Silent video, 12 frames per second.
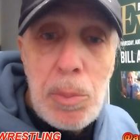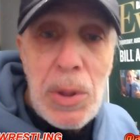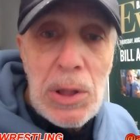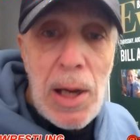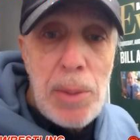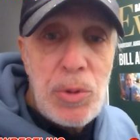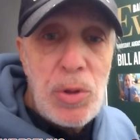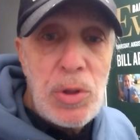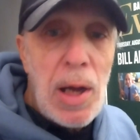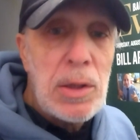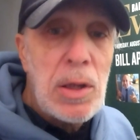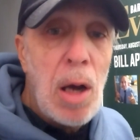
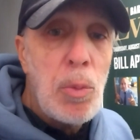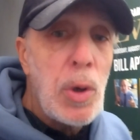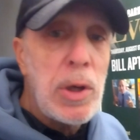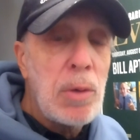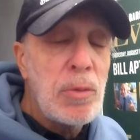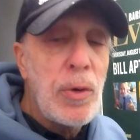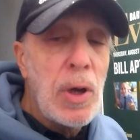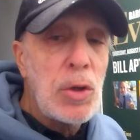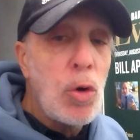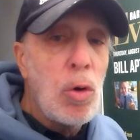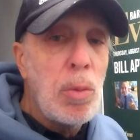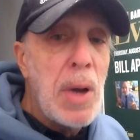billapter.com, where you can find
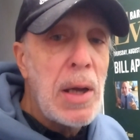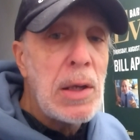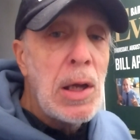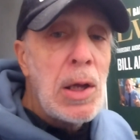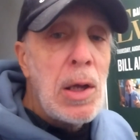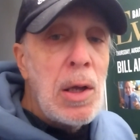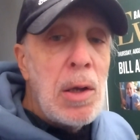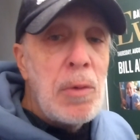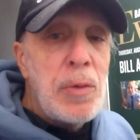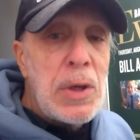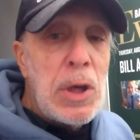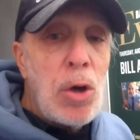all my
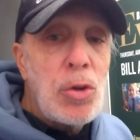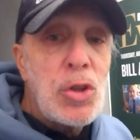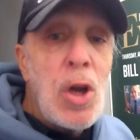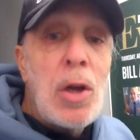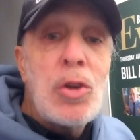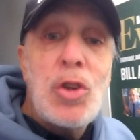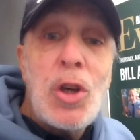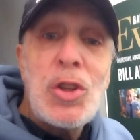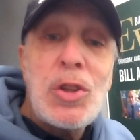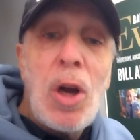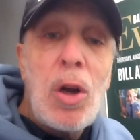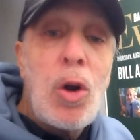videos.
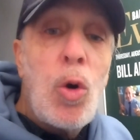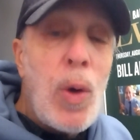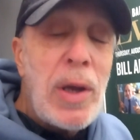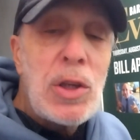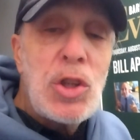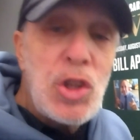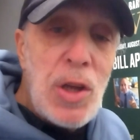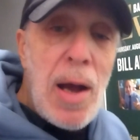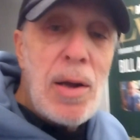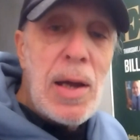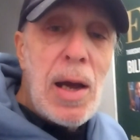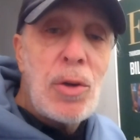Just a quick
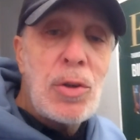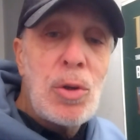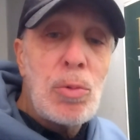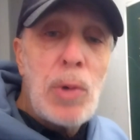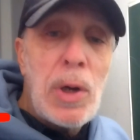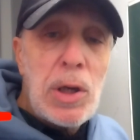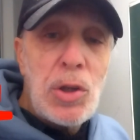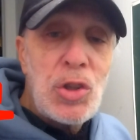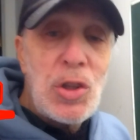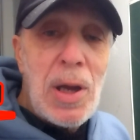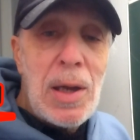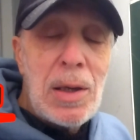shout out to
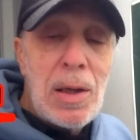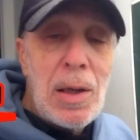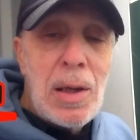Ricochet.